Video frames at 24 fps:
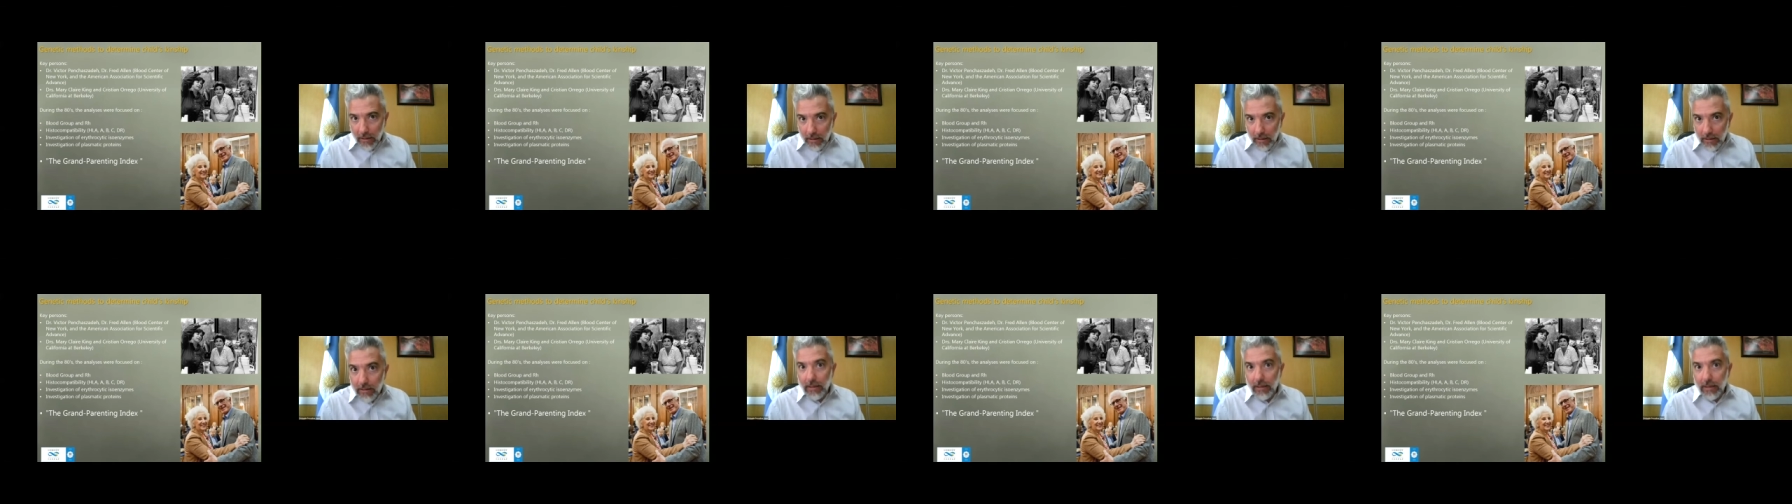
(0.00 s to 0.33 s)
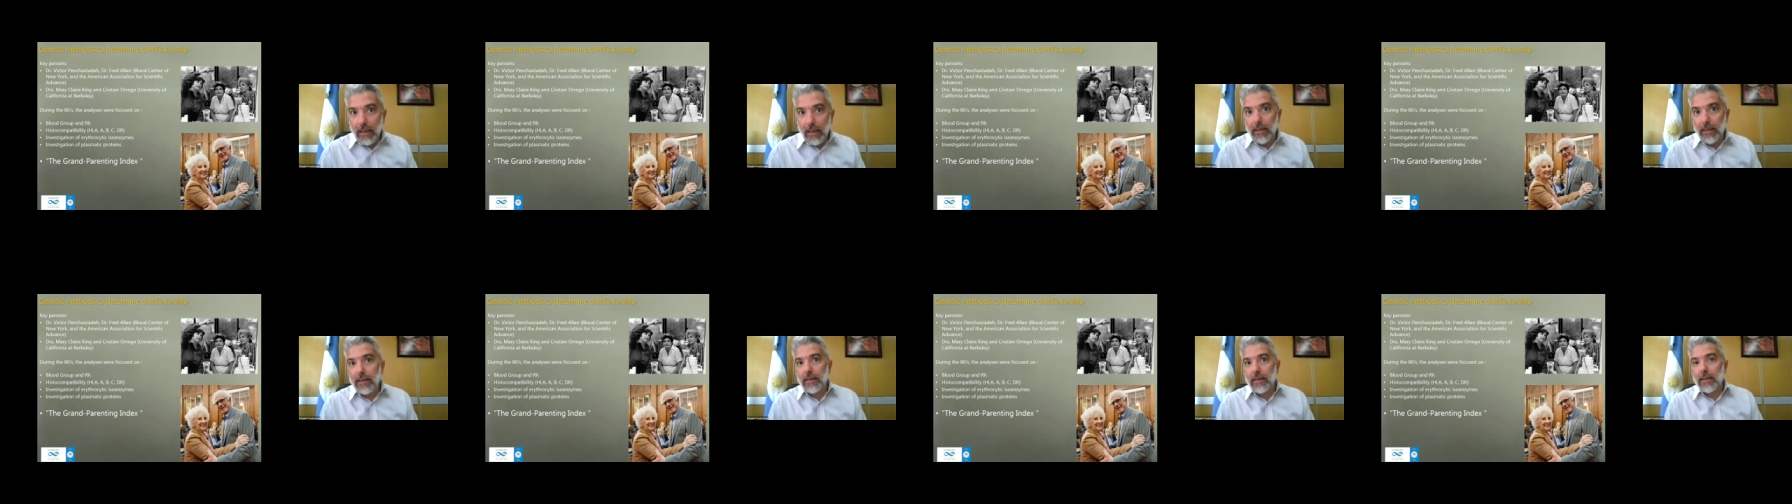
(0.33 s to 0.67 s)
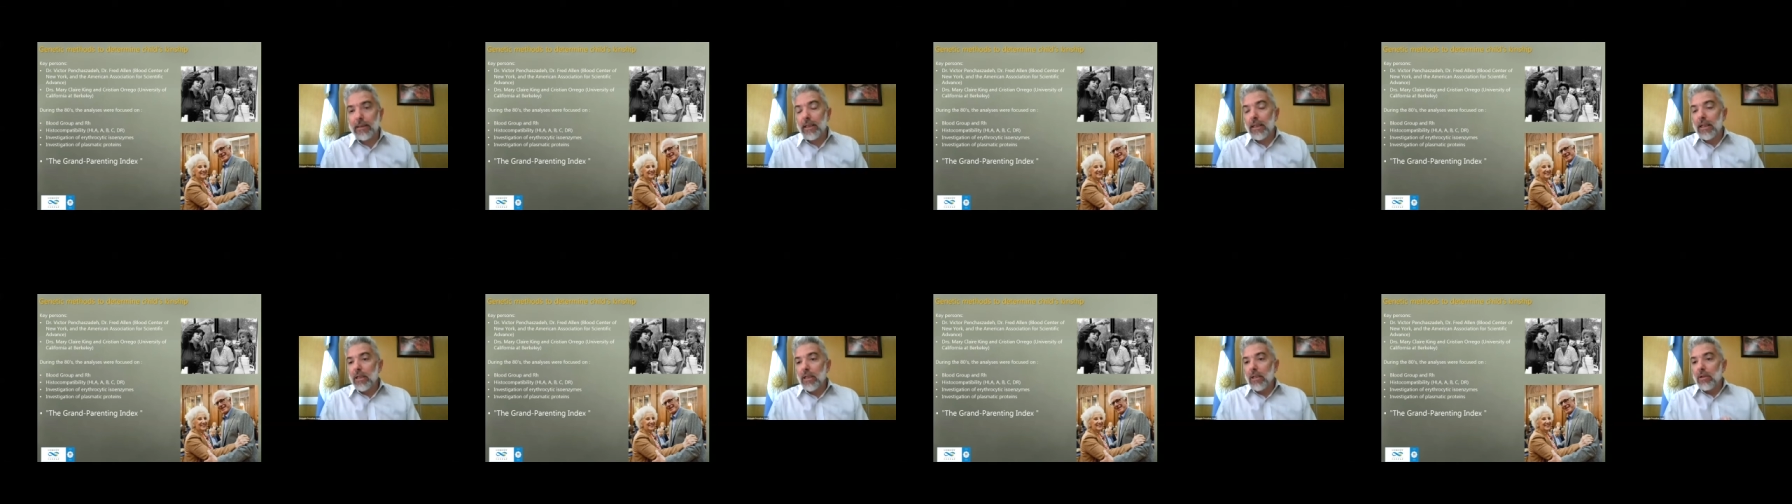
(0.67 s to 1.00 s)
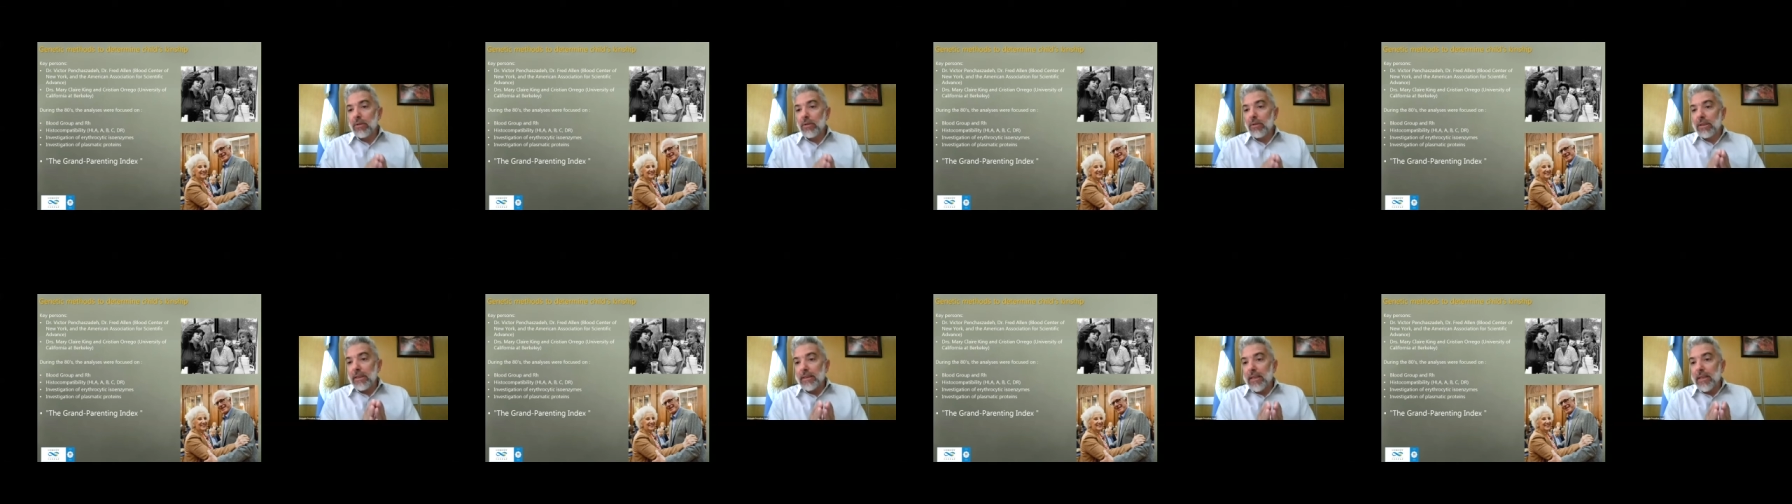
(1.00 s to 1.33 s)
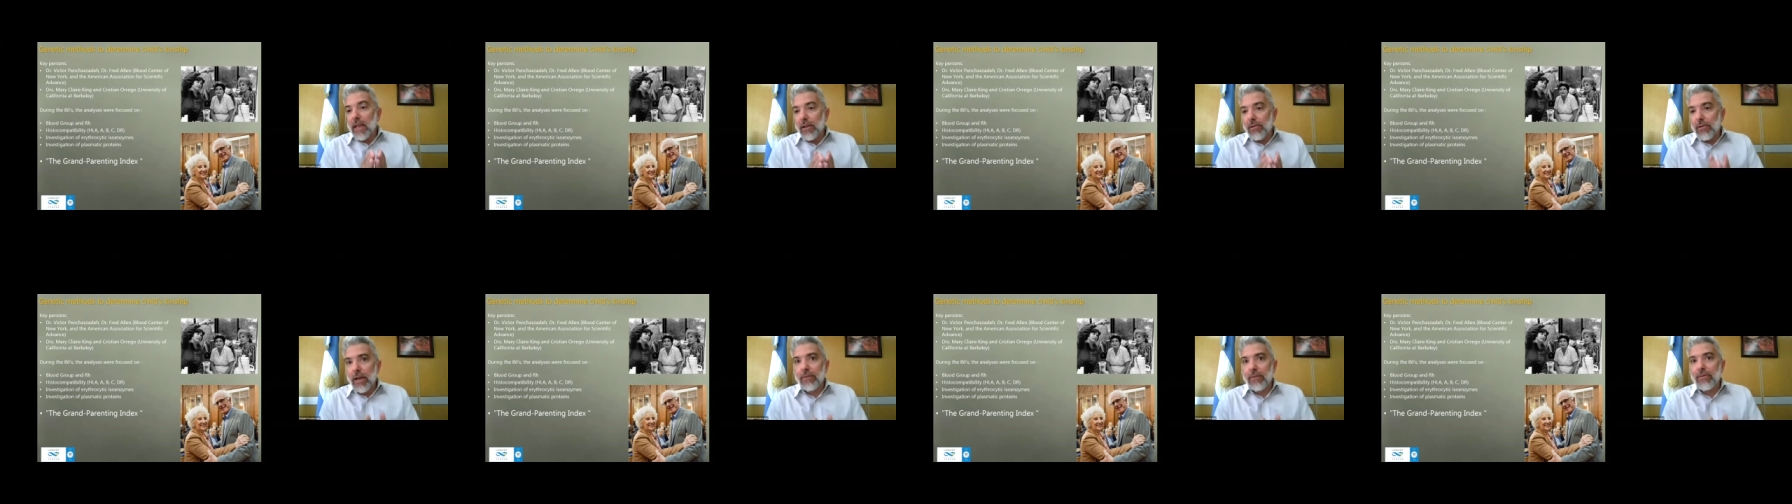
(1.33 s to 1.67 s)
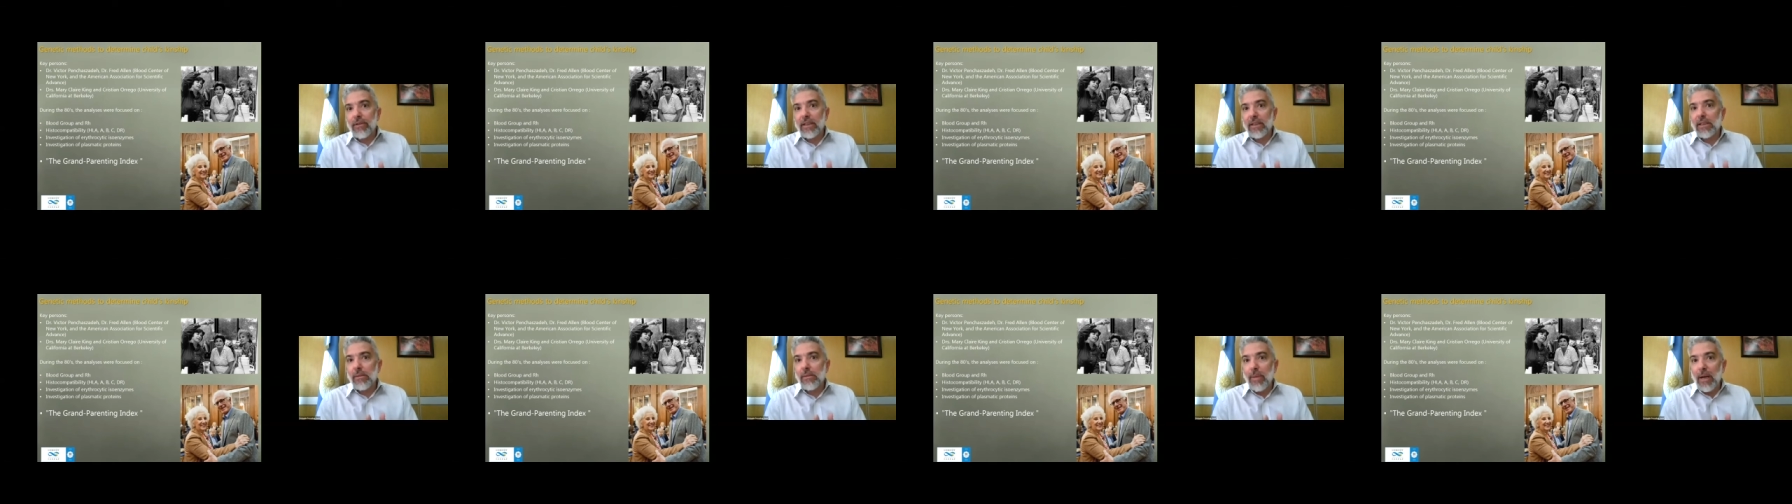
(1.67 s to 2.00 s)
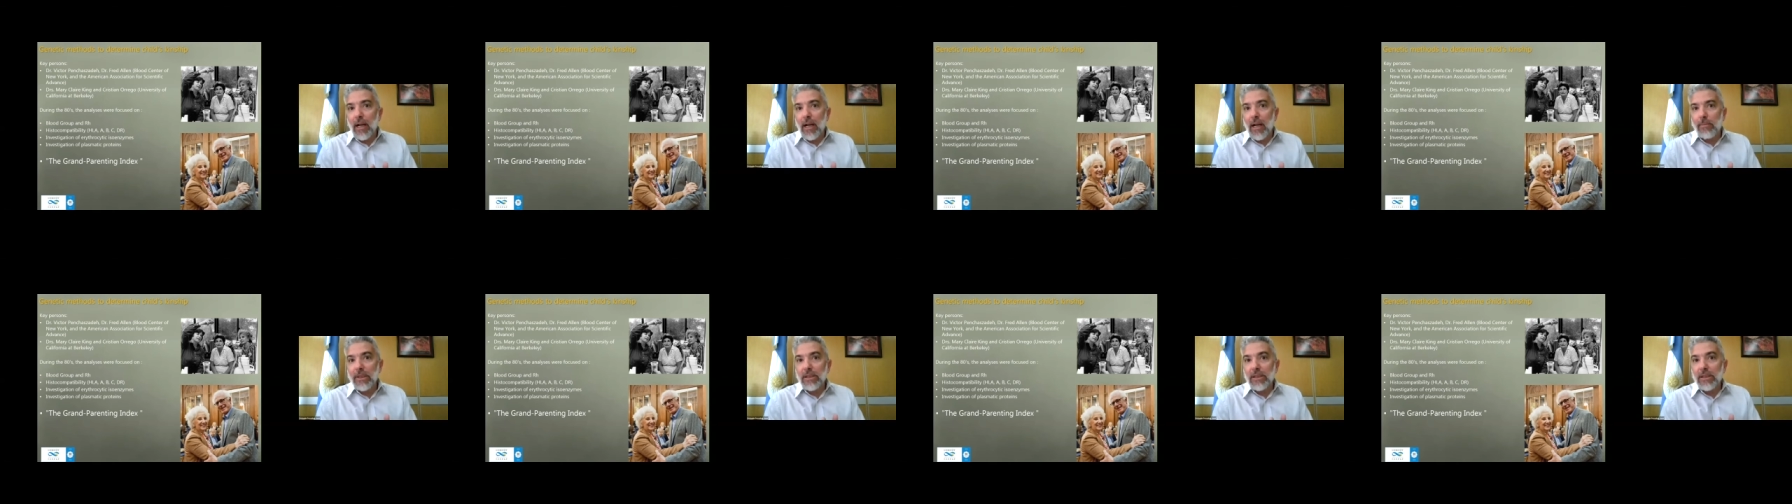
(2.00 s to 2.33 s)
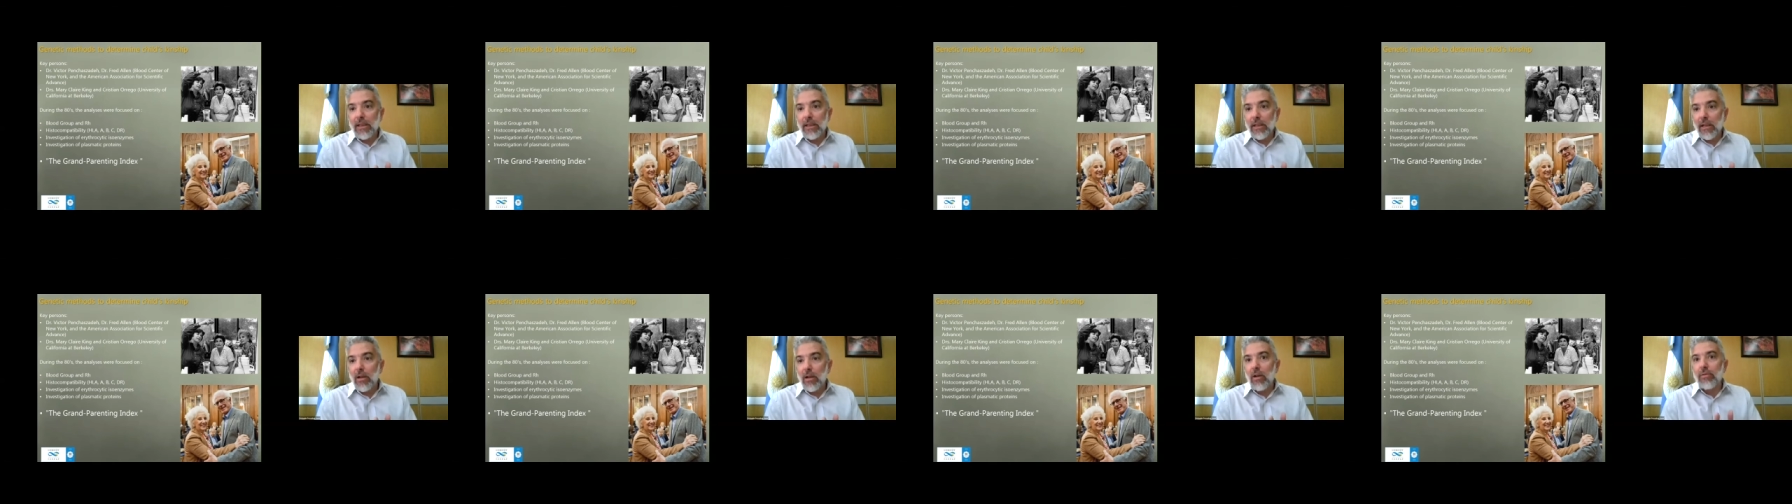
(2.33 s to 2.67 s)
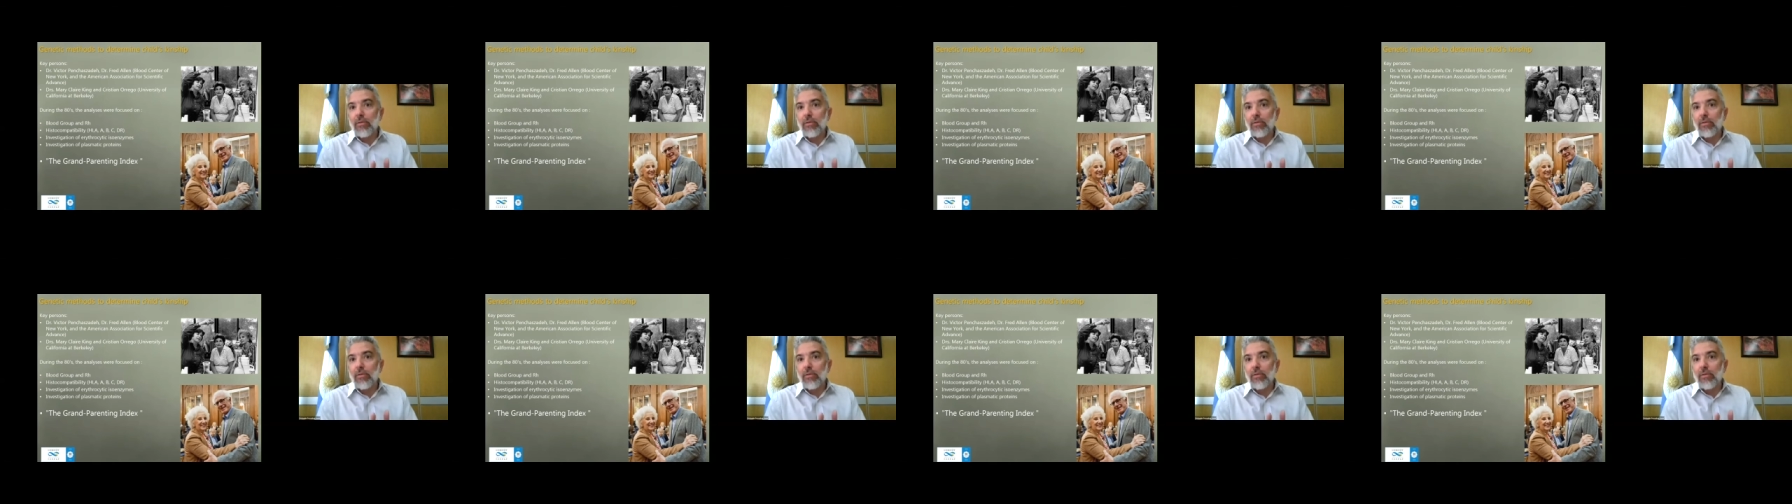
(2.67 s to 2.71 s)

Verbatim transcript: Index, which is a reference parameter